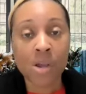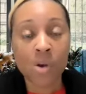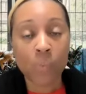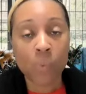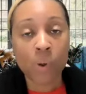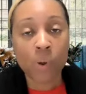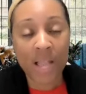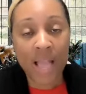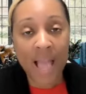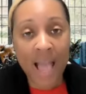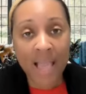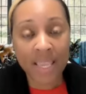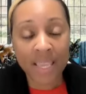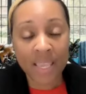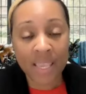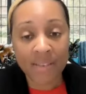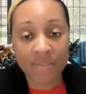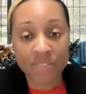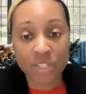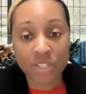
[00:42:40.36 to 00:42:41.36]
what God
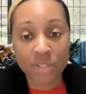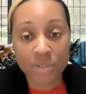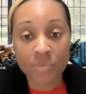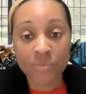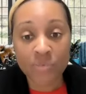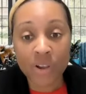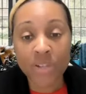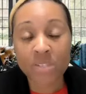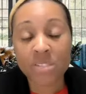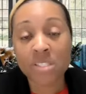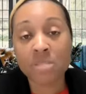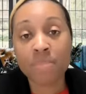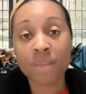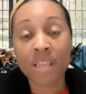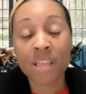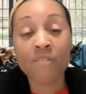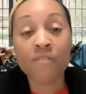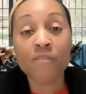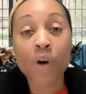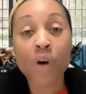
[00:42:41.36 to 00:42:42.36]
gives you versus
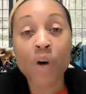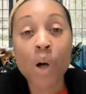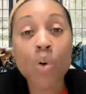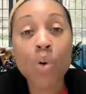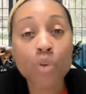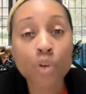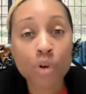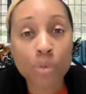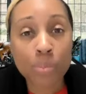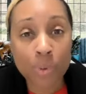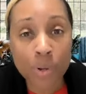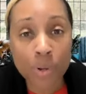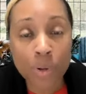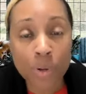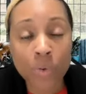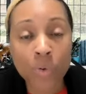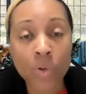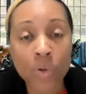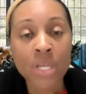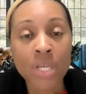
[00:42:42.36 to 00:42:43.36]
being
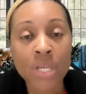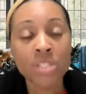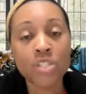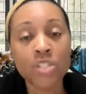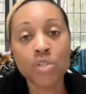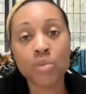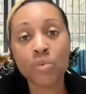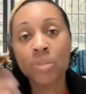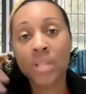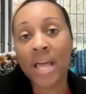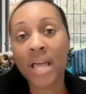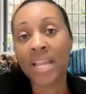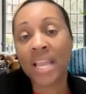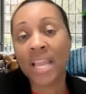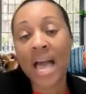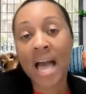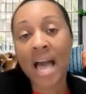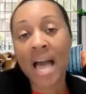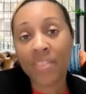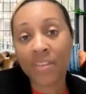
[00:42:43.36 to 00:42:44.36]
vulnerable to
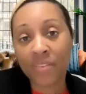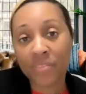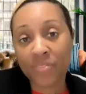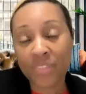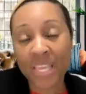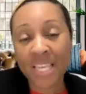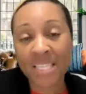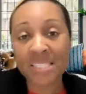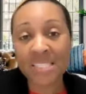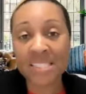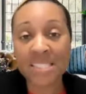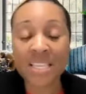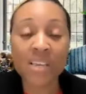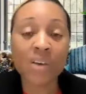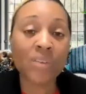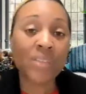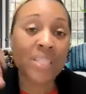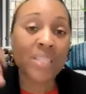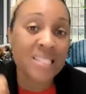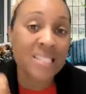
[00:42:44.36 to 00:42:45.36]
letting other things
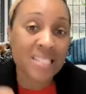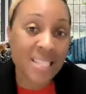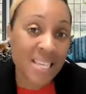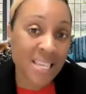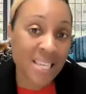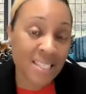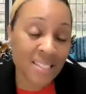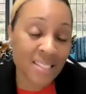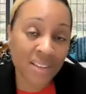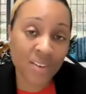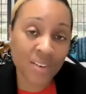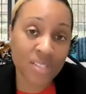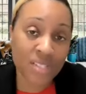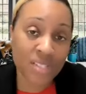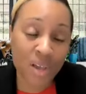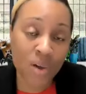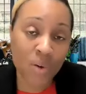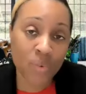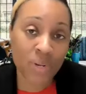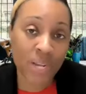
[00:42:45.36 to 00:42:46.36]
steal the seeds that are
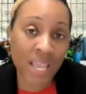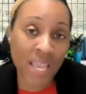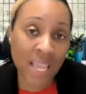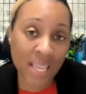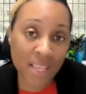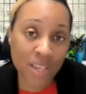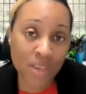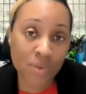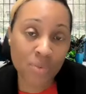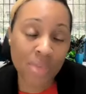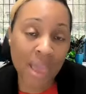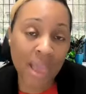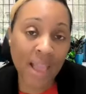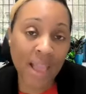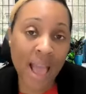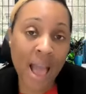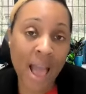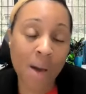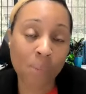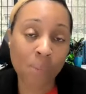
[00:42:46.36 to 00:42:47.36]
sown in you that
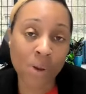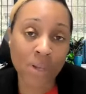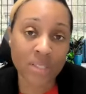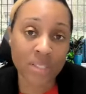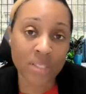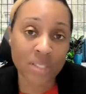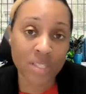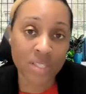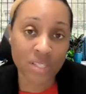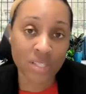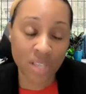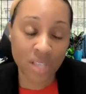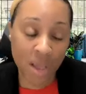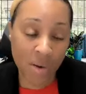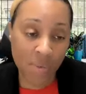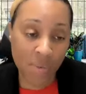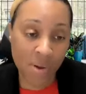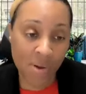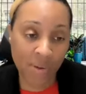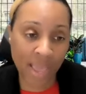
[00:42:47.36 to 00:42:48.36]
God wants to
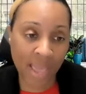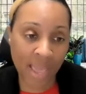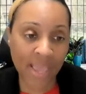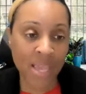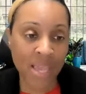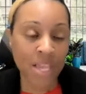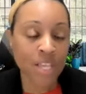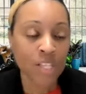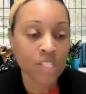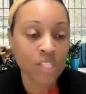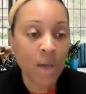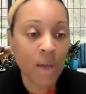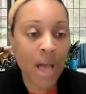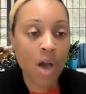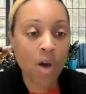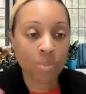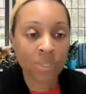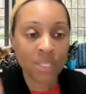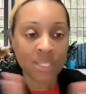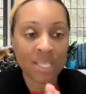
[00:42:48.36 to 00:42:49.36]
sow. Okay. So I
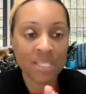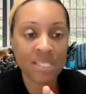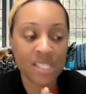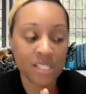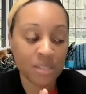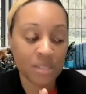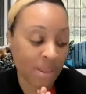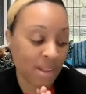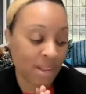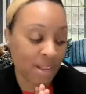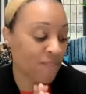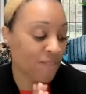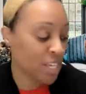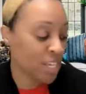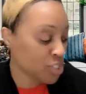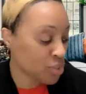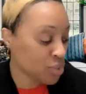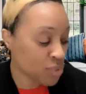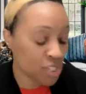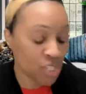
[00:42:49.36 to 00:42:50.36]
hope that this is
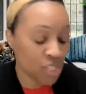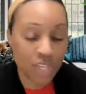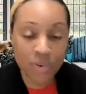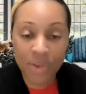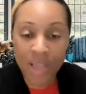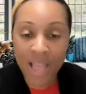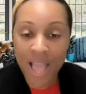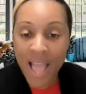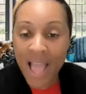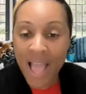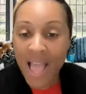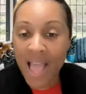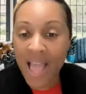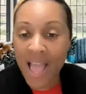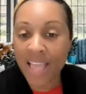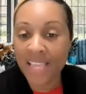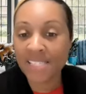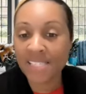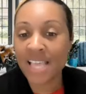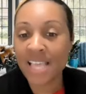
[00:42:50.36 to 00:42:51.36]
beneficial to you
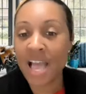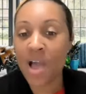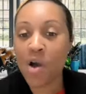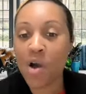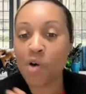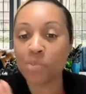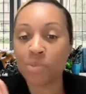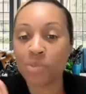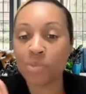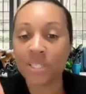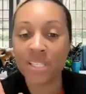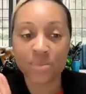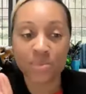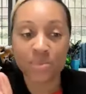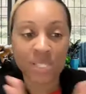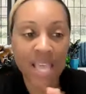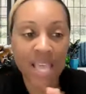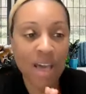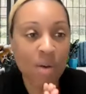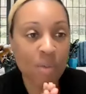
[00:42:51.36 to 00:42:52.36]
guys. I hope that this
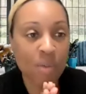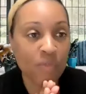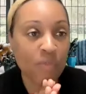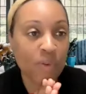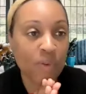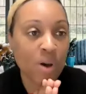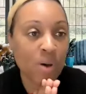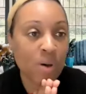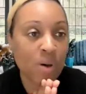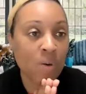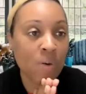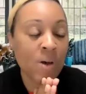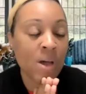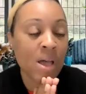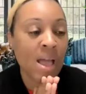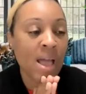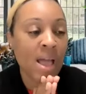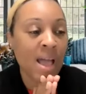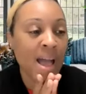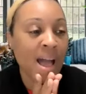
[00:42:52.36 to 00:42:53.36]
was helpful.
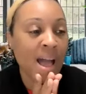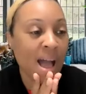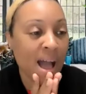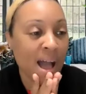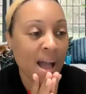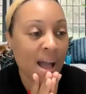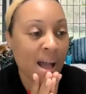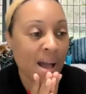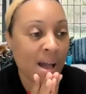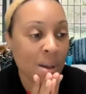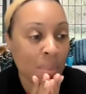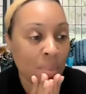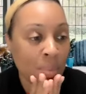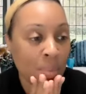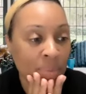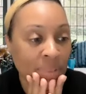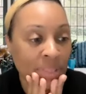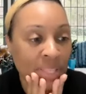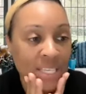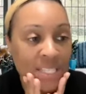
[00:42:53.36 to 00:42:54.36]

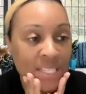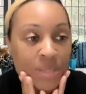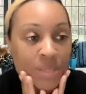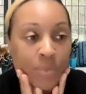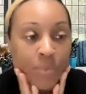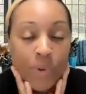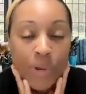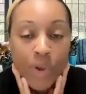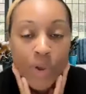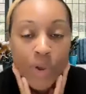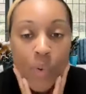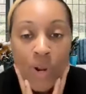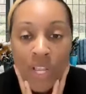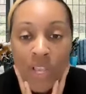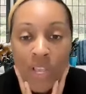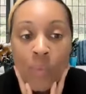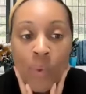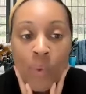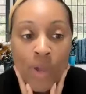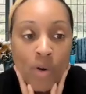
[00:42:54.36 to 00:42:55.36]
Um, this
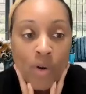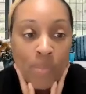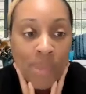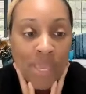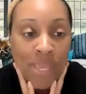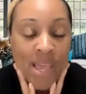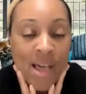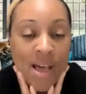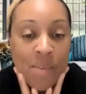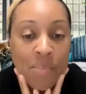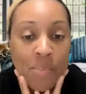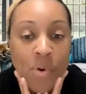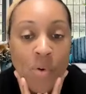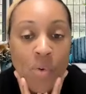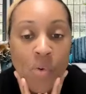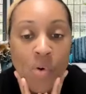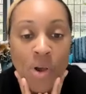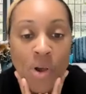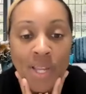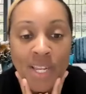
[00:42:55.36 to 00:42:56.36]
recording will be up
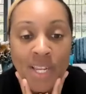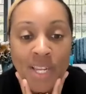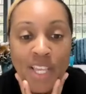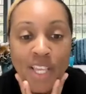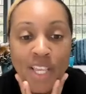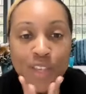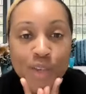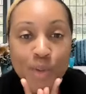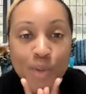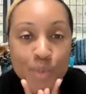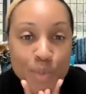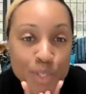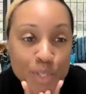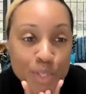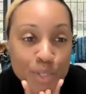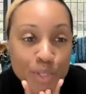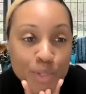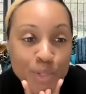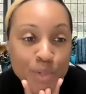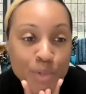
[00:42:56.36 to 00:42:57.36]
on
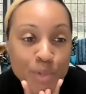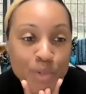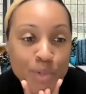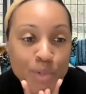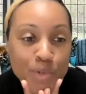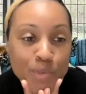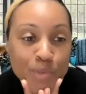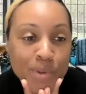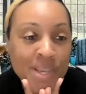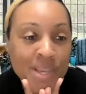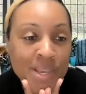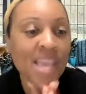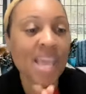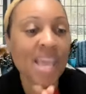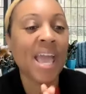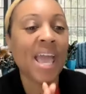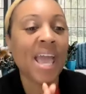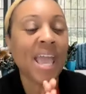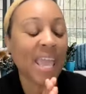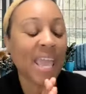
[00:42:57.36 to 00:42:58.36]
YouTube
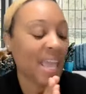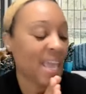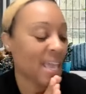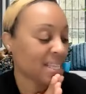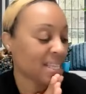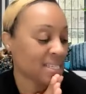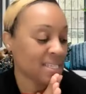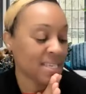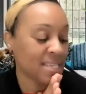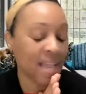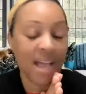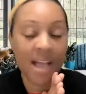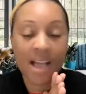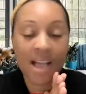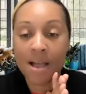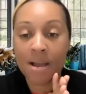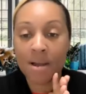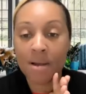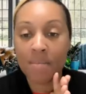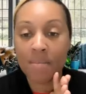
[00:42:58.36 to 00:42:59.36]
and
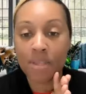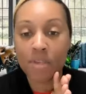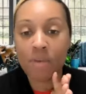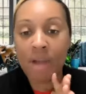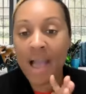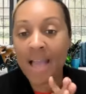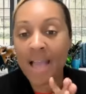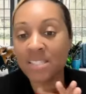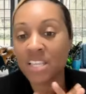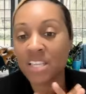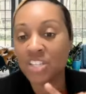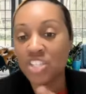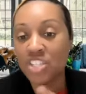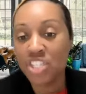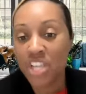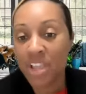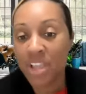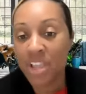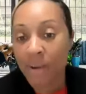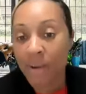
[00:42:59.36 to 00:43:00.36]
um, you guys can
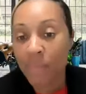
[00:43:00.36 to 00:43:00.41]
share